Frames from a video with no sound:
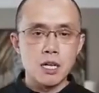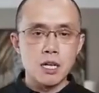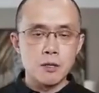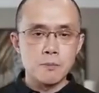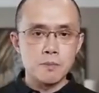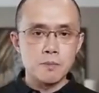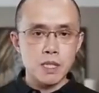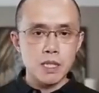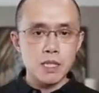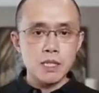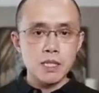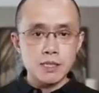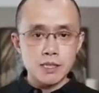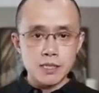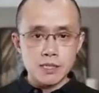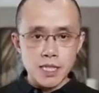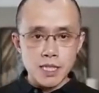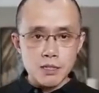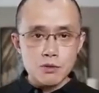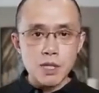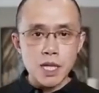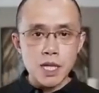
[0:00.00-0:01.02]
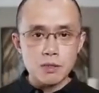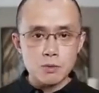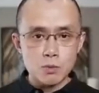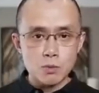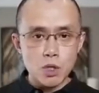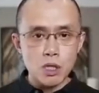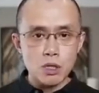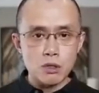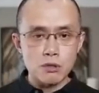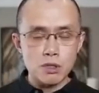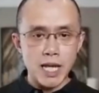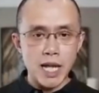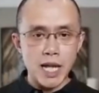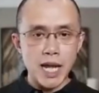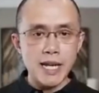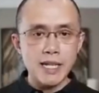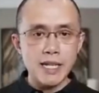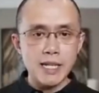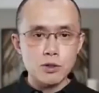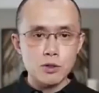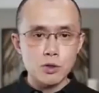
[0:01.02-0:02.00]
In a decentralized world,
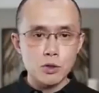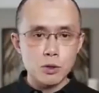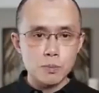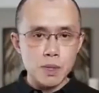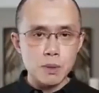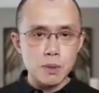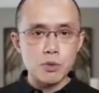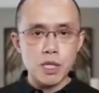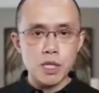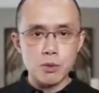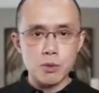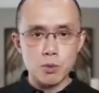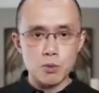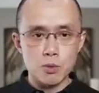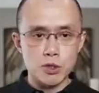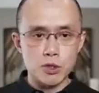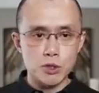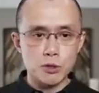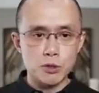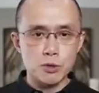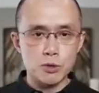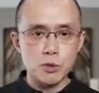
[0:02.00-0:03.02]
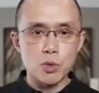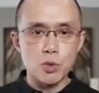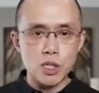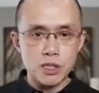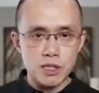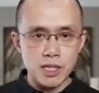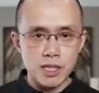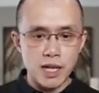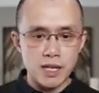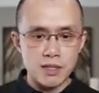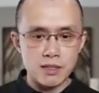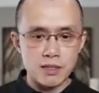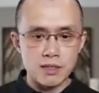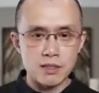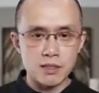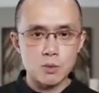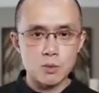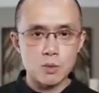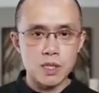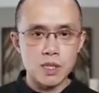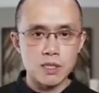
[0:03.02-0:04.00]
any two people can choose to work
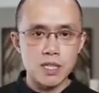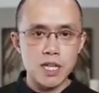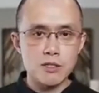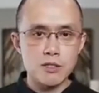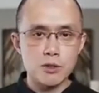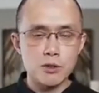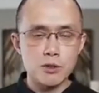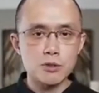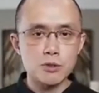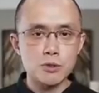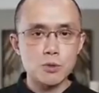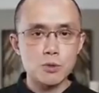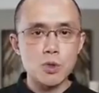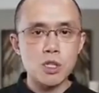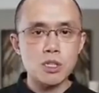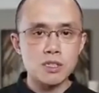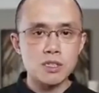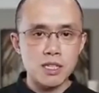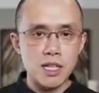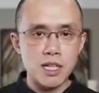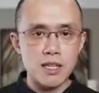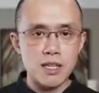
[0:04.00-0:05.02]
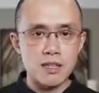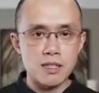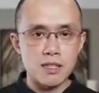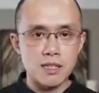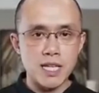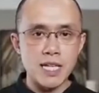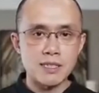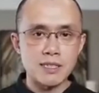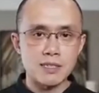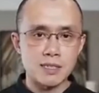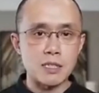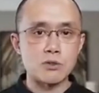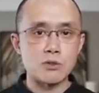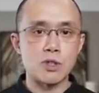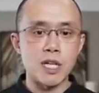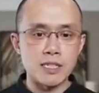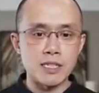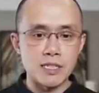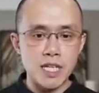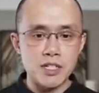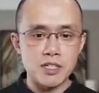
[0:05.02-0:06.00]
together. When they choose to work together, that's
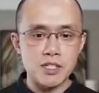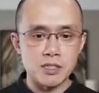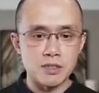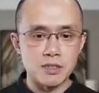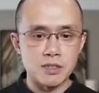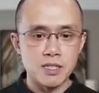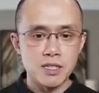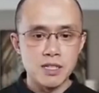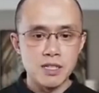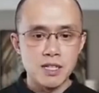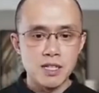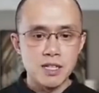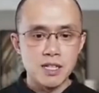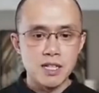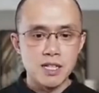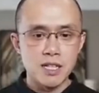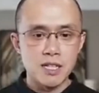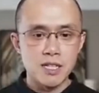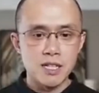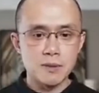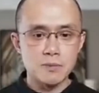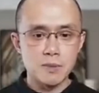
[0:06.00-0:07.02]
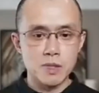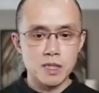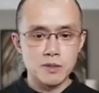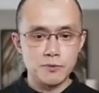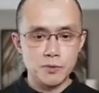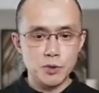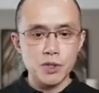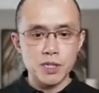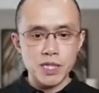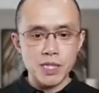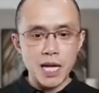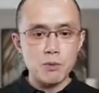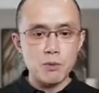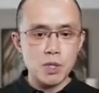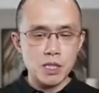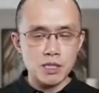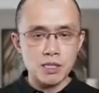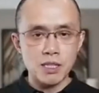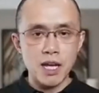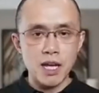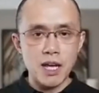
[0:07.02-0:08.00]
centralization. If you and I
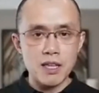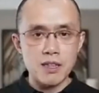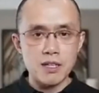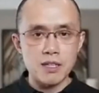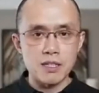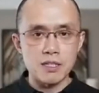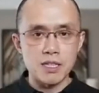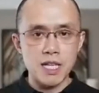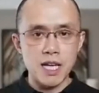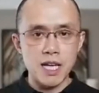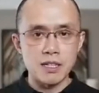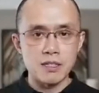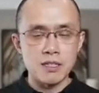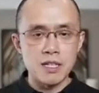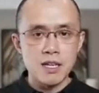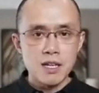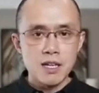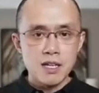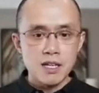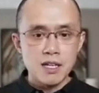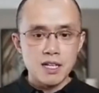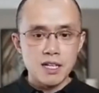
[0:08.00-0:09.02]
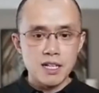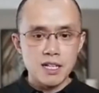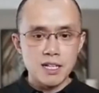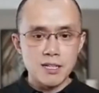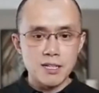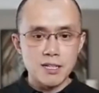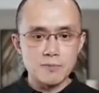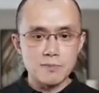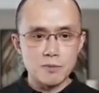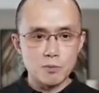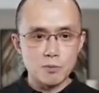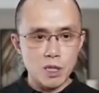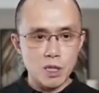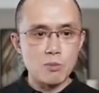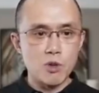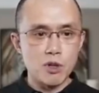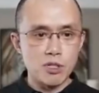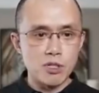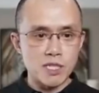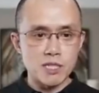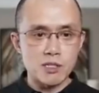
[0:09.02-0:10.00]
work together, then
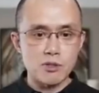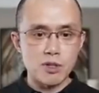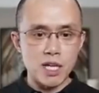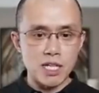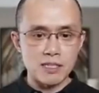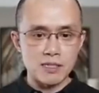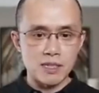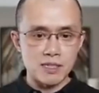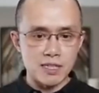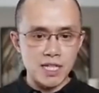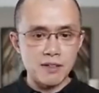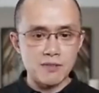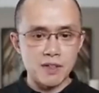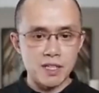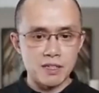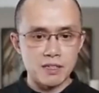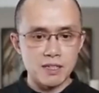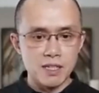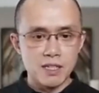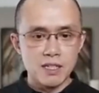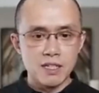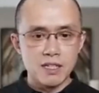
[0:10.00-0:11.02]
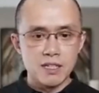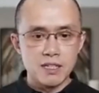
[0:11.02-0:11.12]
we're more centralized than David,